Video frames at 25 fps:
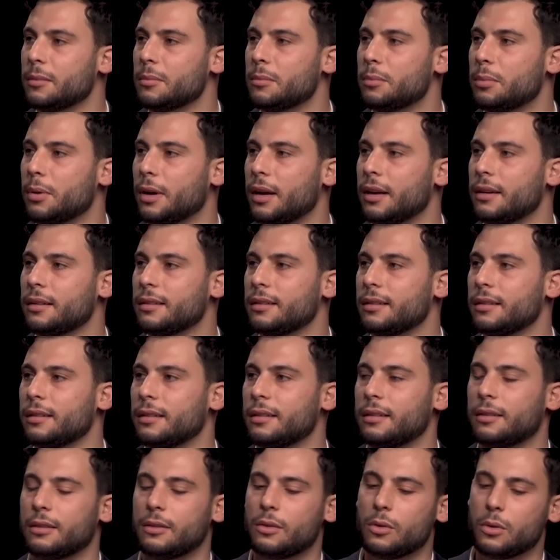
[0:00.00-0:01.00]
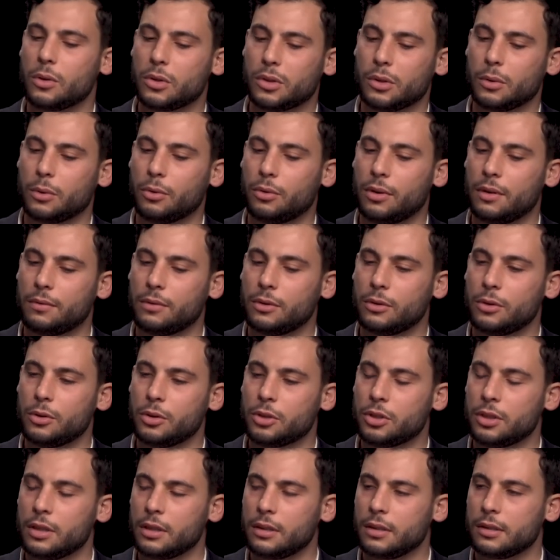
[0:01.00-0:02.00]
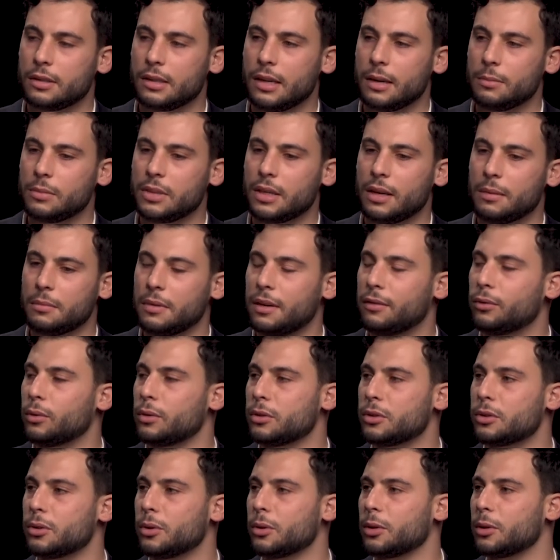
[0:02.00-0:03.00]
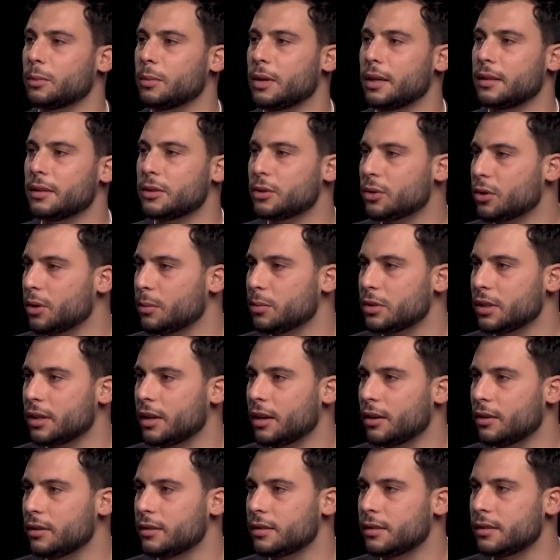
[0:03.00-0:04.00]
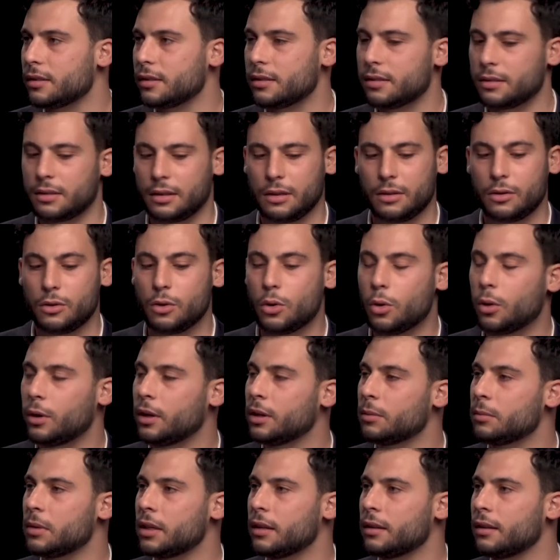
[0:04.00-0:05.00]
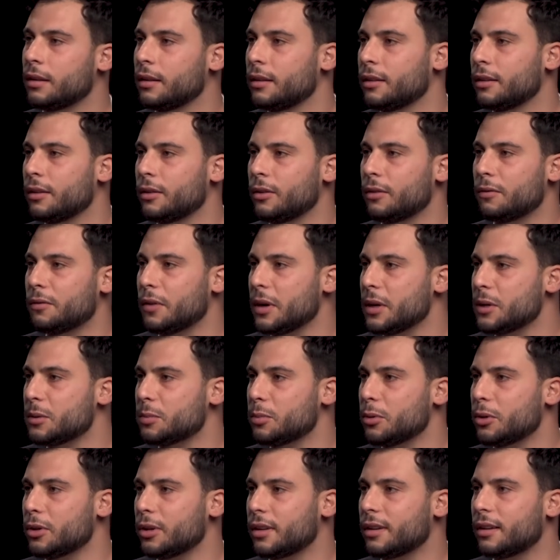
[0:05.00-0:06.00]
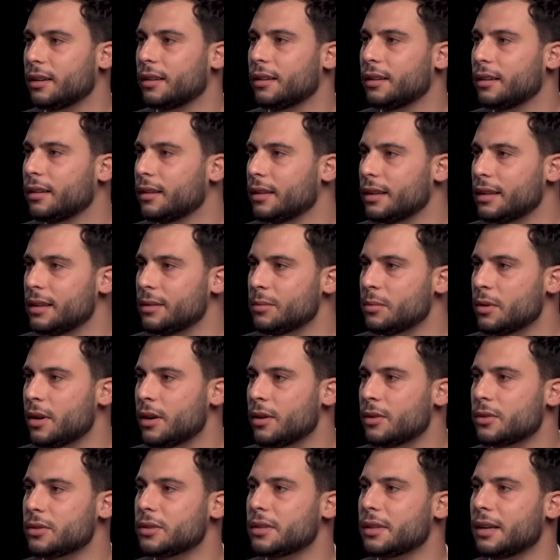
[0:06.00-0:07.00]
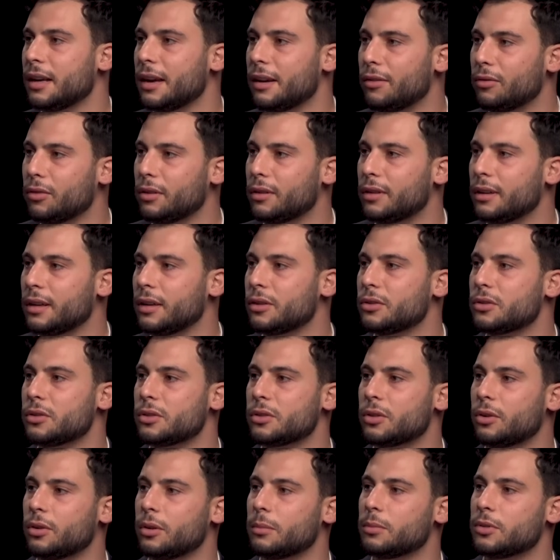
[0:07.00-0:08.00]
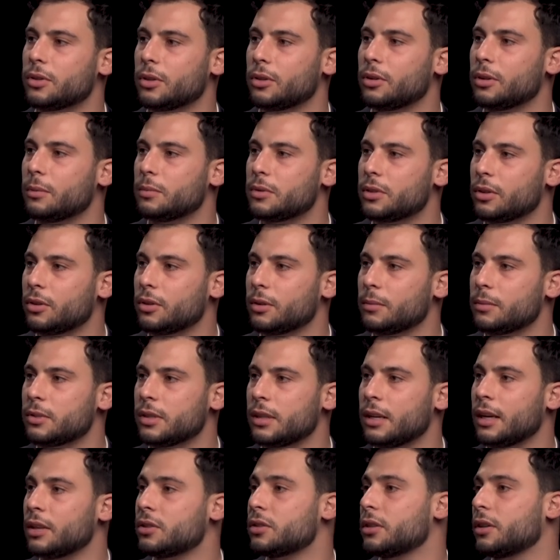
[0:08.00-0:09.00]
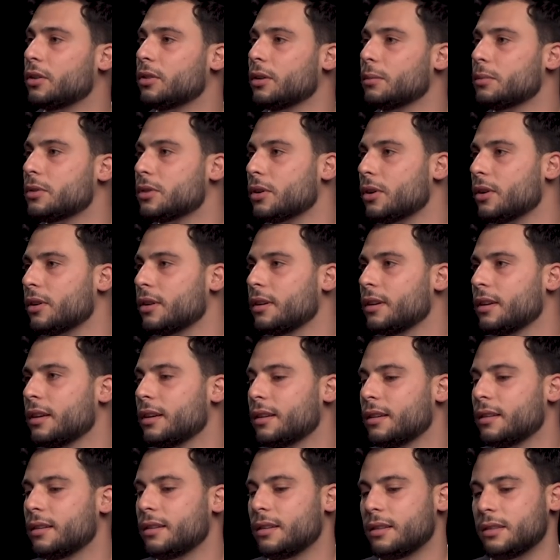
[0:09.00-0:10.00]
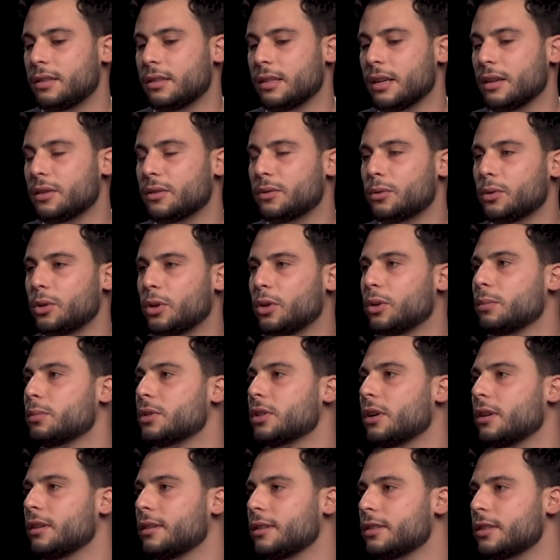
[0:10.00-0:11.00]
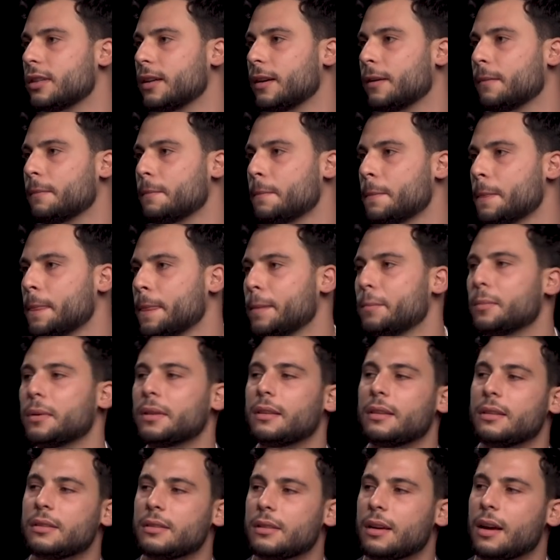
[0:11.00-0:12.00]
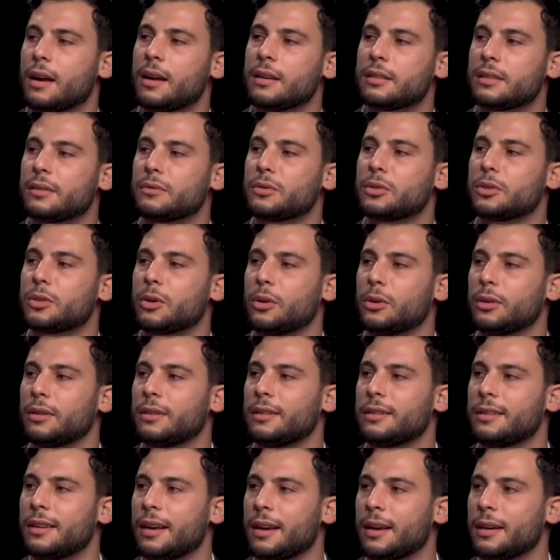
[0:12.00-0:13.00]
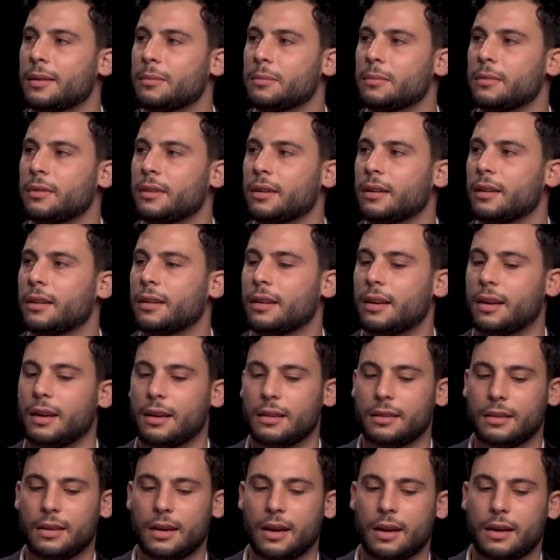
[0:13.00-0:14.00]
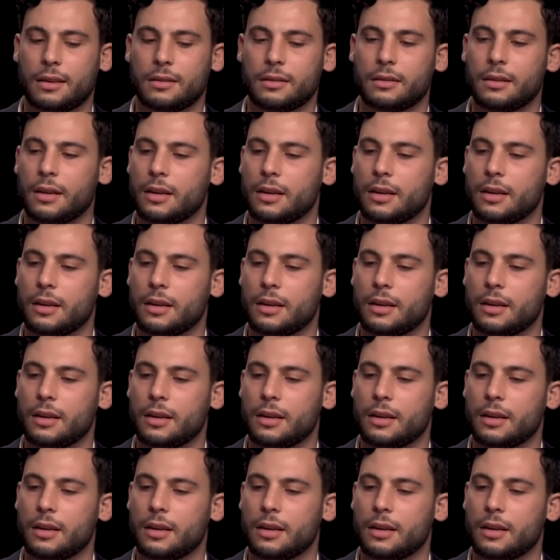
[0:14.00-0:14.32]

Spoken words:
but also a revolution at the same time. Everyone's talking about these cryptocurrencies. It's annoying me. Facebook, emails, everything is just crypto. And actually crypto stands for cryptology, but these guys have stolen the name and canned it